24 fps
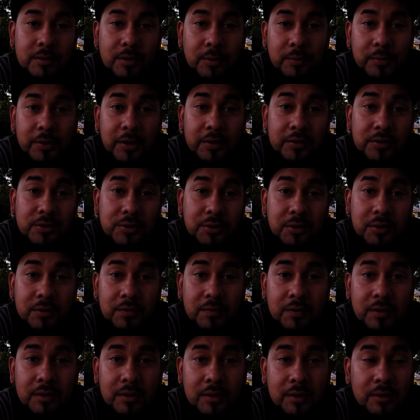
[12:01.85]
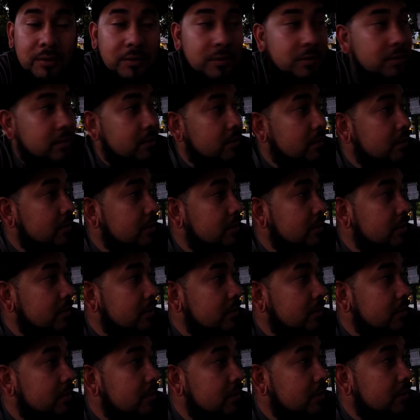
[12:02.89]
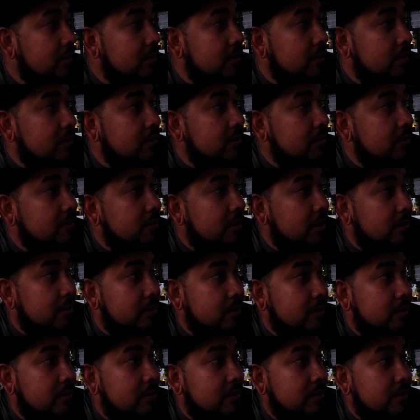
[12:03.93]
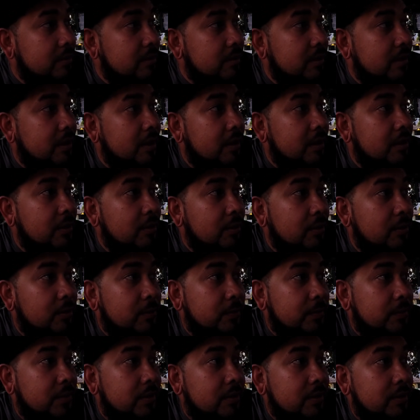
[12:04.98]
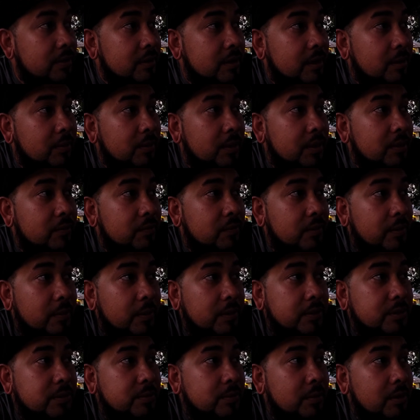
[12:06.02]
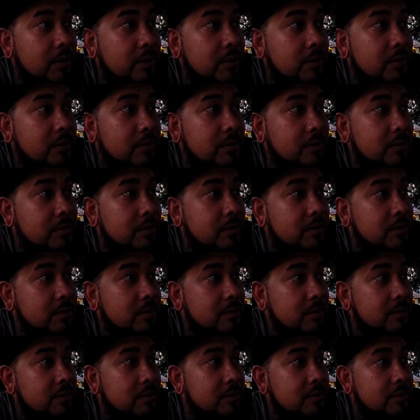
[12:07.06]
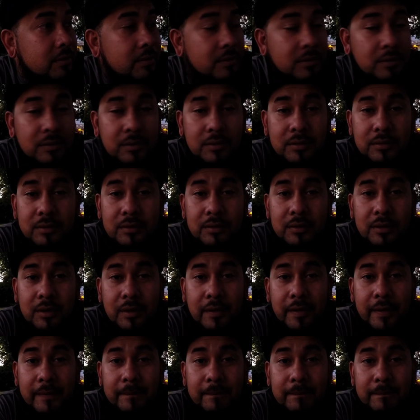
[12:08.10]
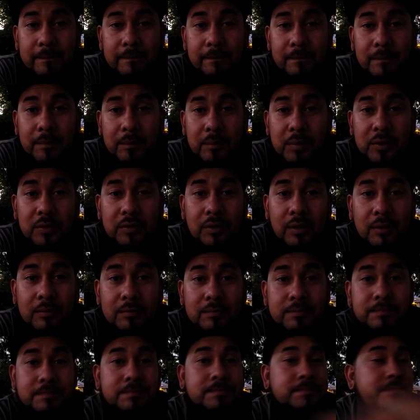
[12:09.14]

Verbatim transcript: Hope you guys enjoy the videos. Time to head home and get ready for work tomorrow. Alright, peace out.